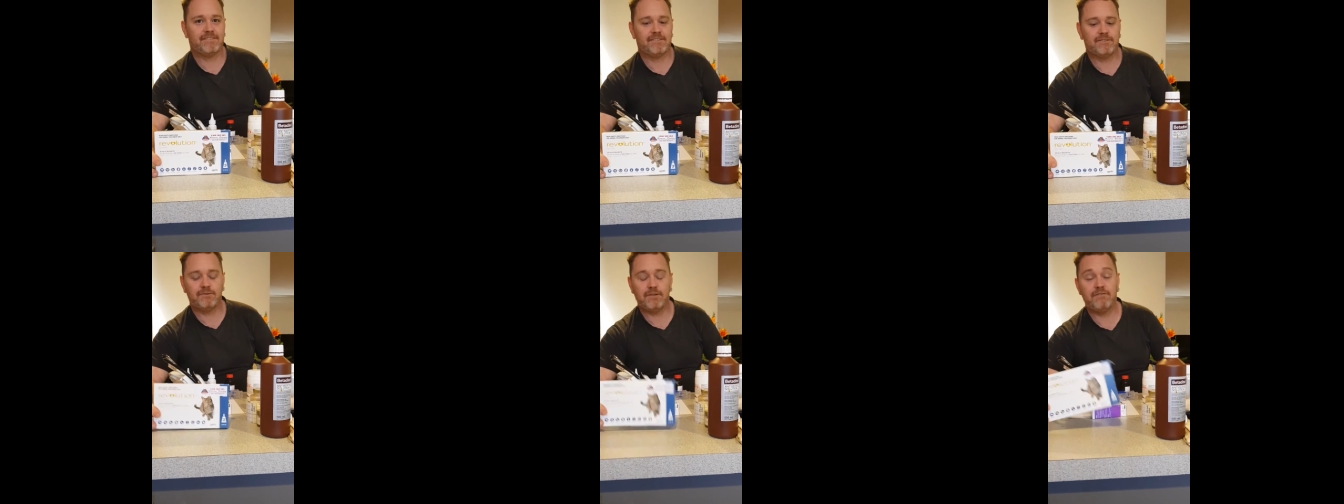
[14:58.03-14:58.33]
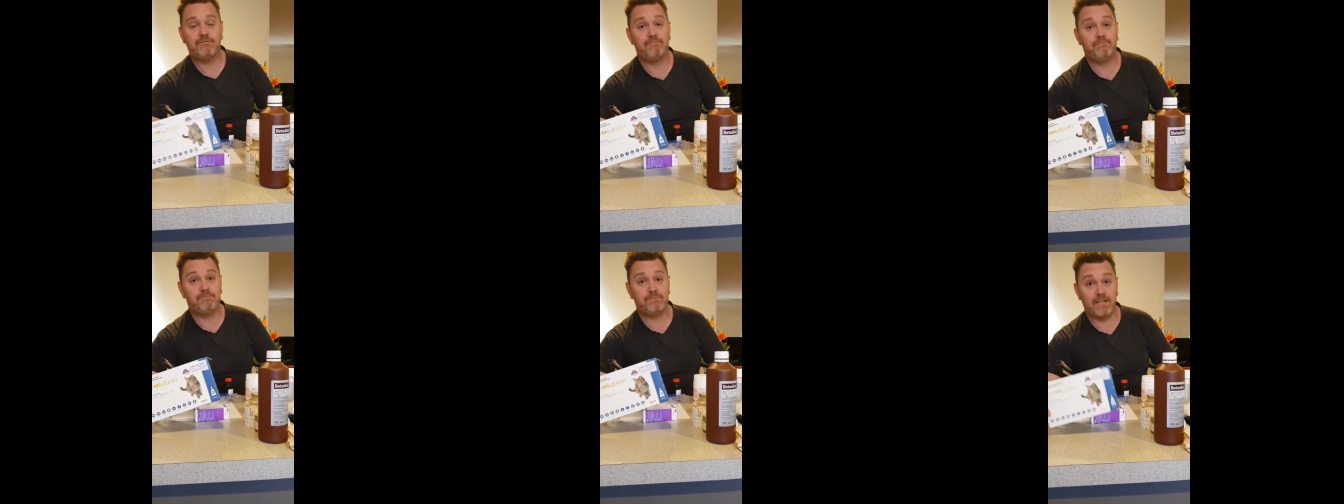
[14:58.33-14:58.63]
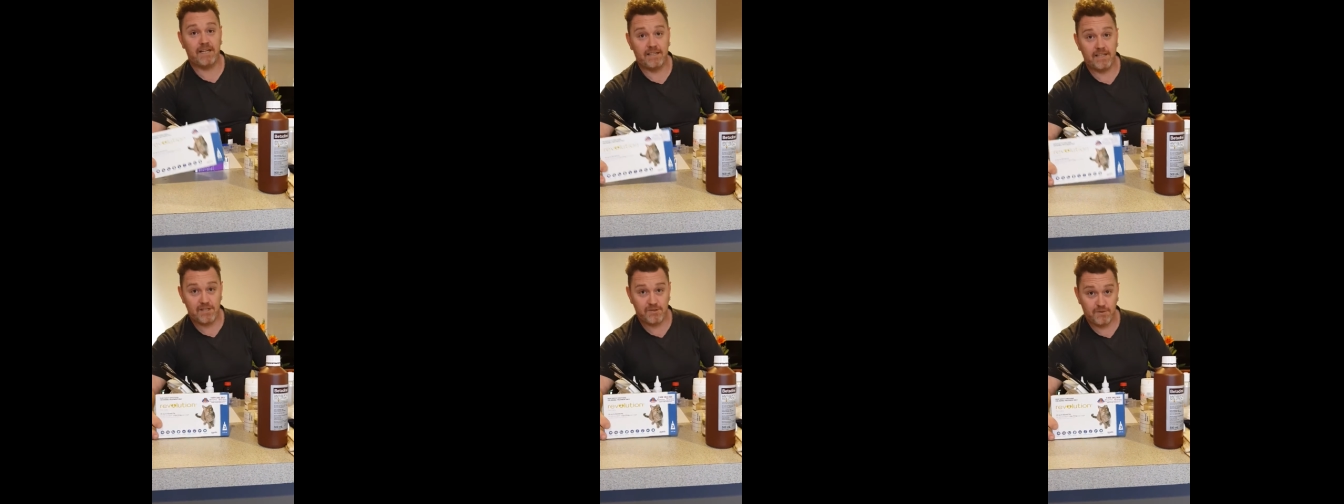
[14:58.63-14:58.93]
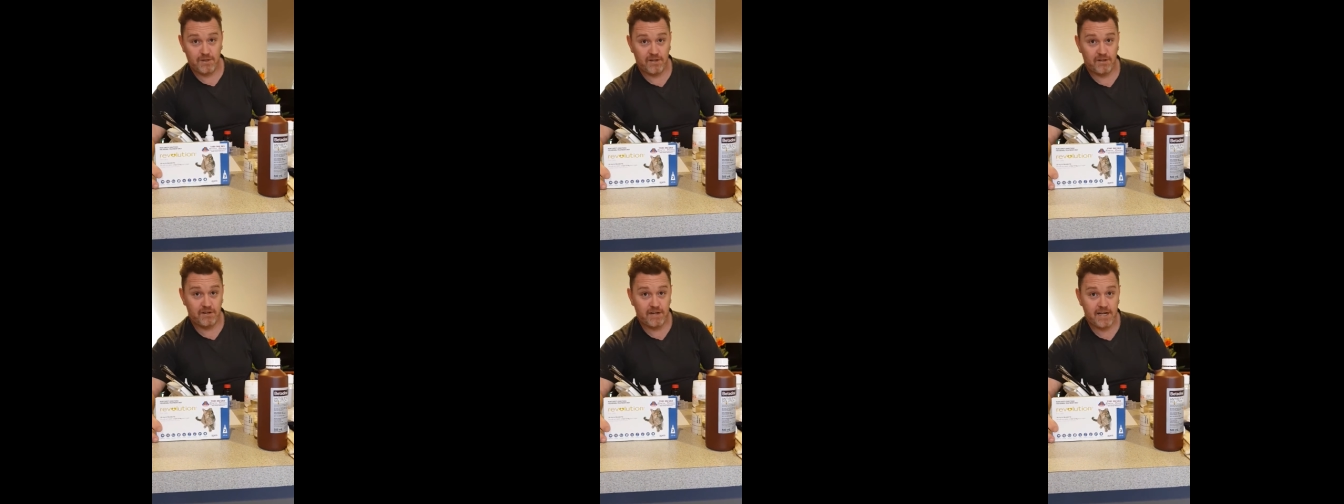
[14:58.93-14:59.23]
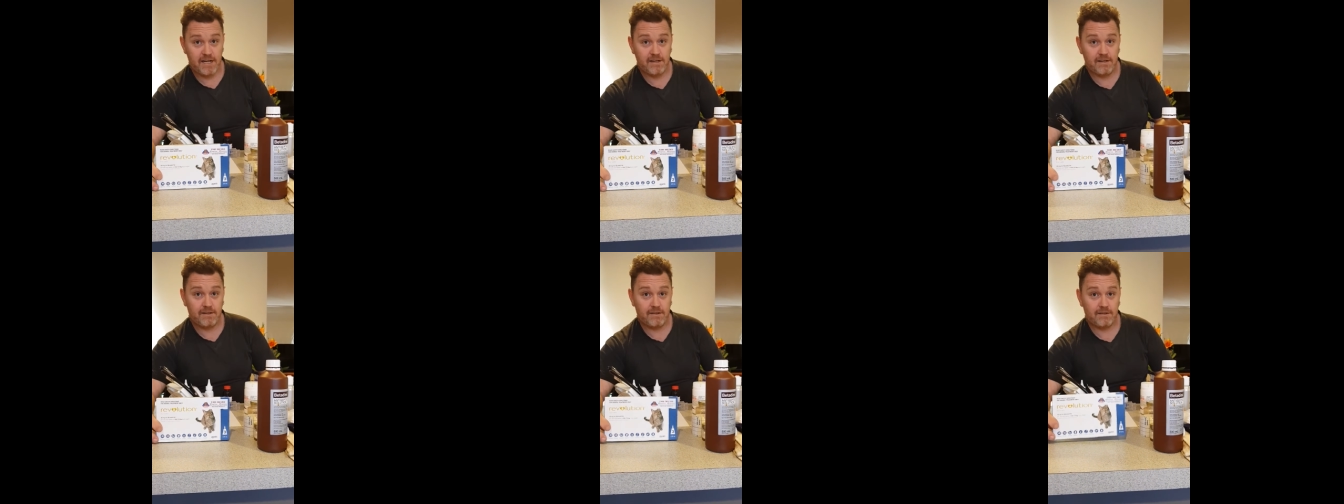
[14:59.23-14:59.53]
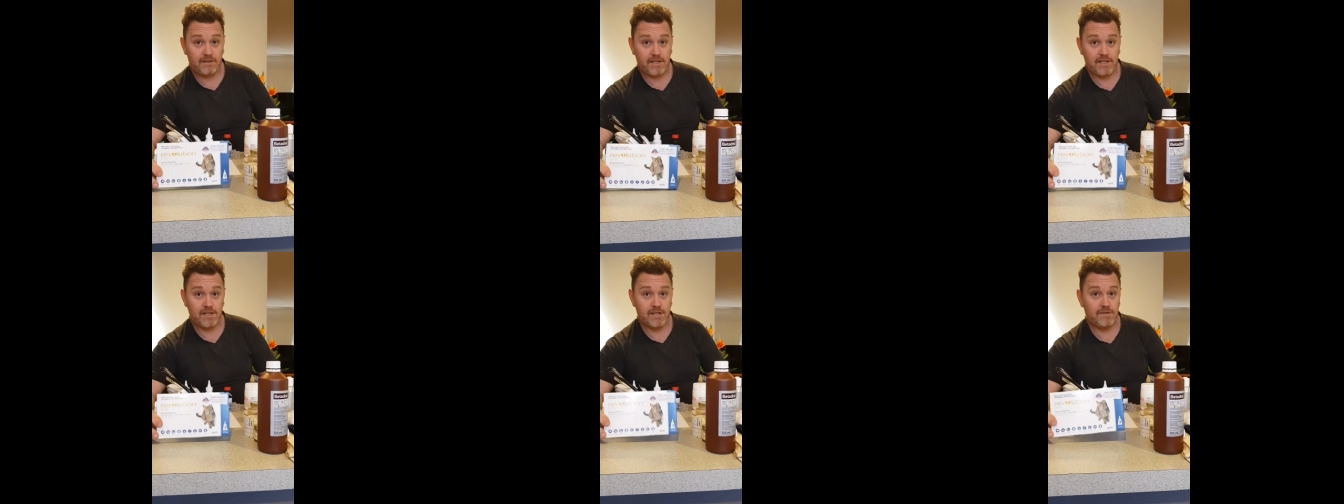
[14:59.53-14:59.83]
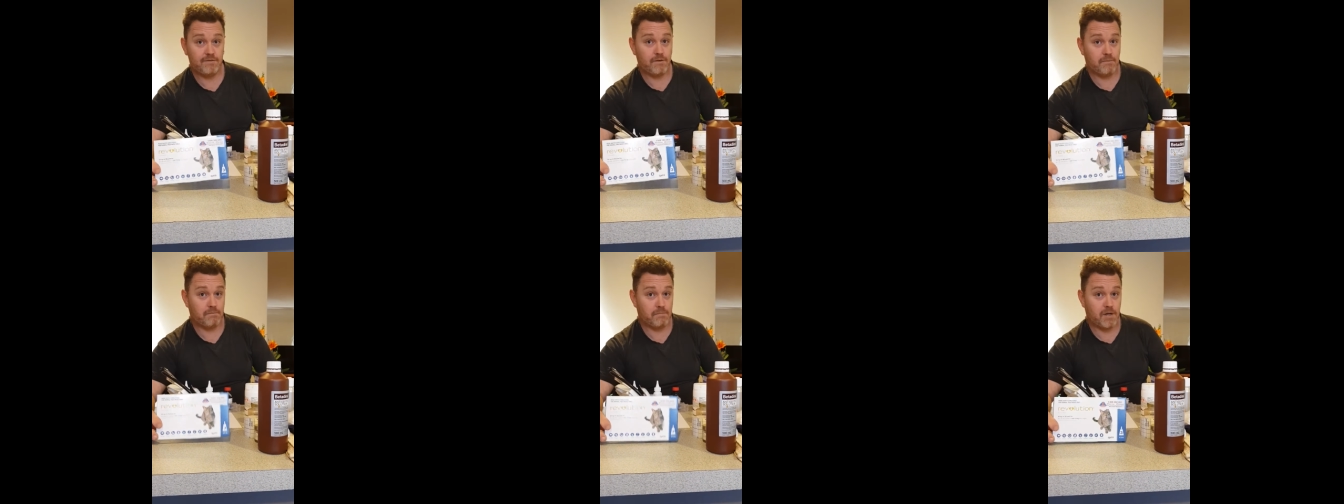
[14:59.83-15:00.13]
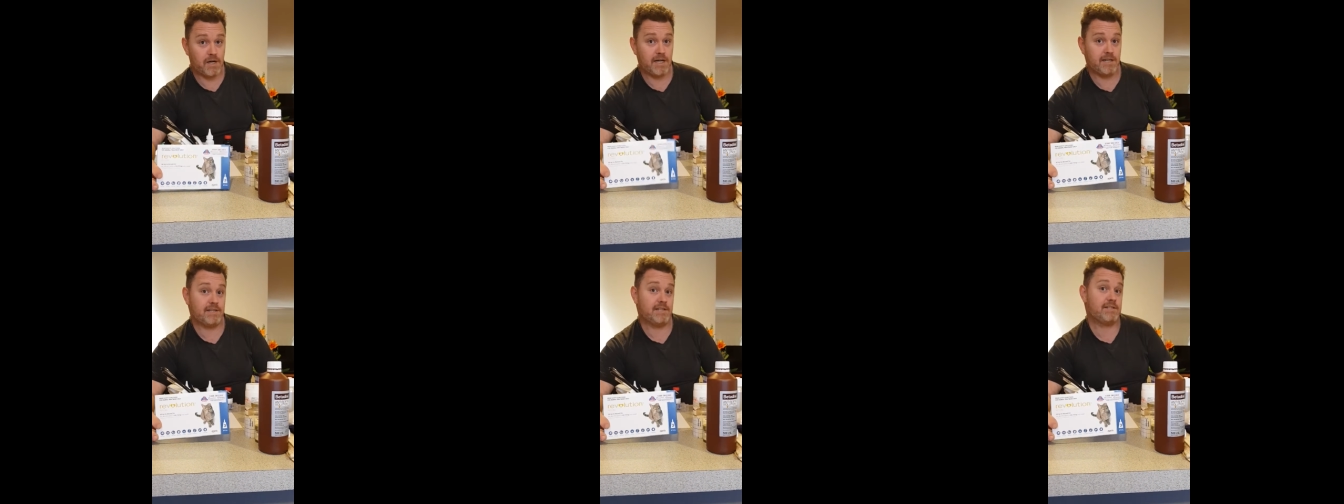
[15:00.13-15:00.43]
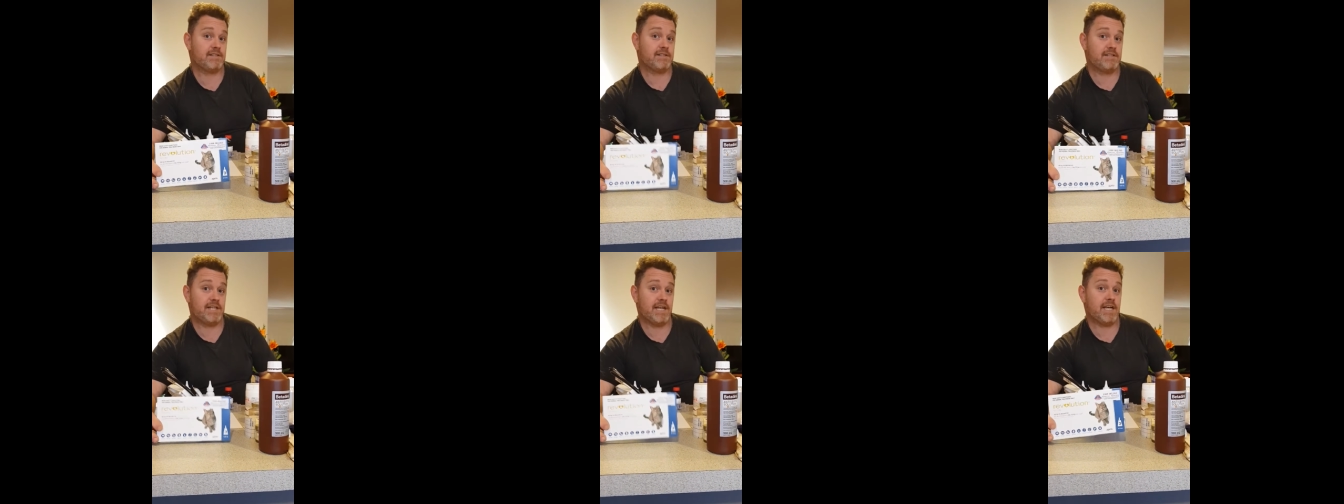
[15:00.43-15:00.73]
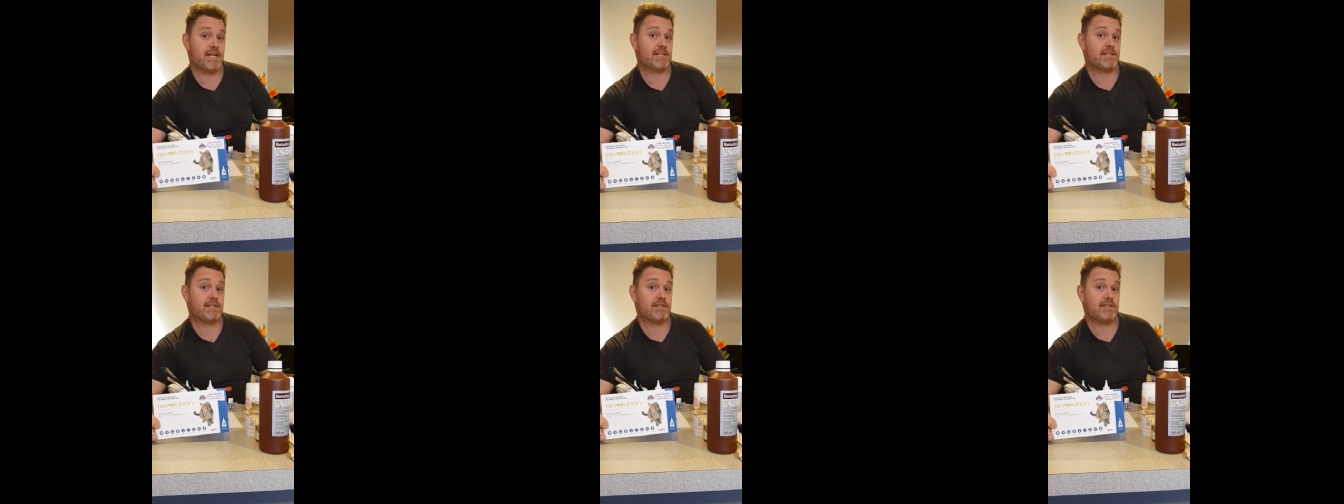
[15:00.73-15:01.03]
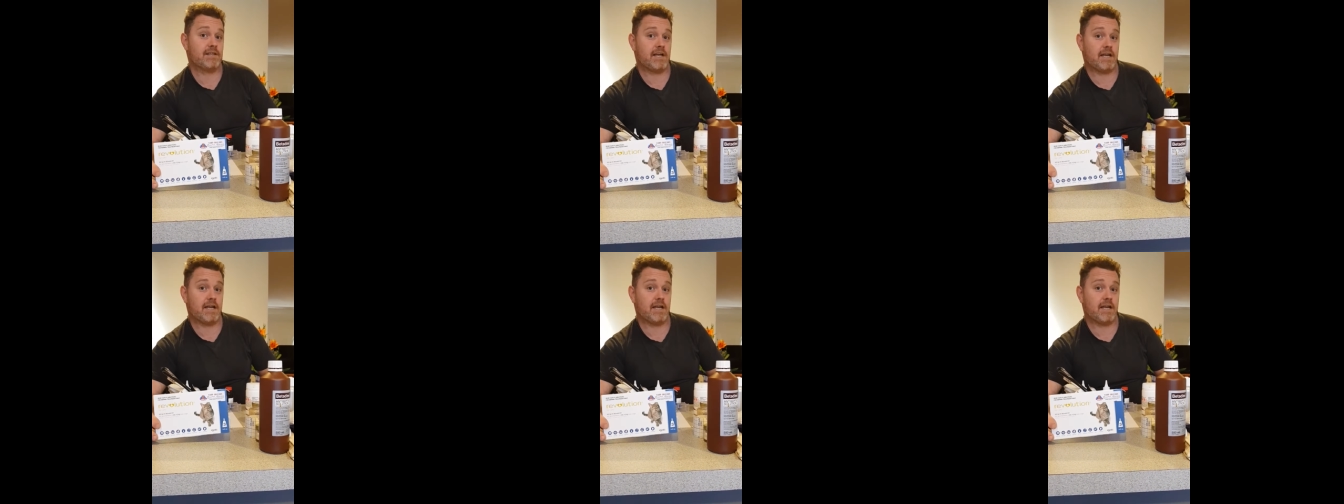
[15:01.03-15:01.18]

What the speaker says: We've done this one already. This is for mites, ticks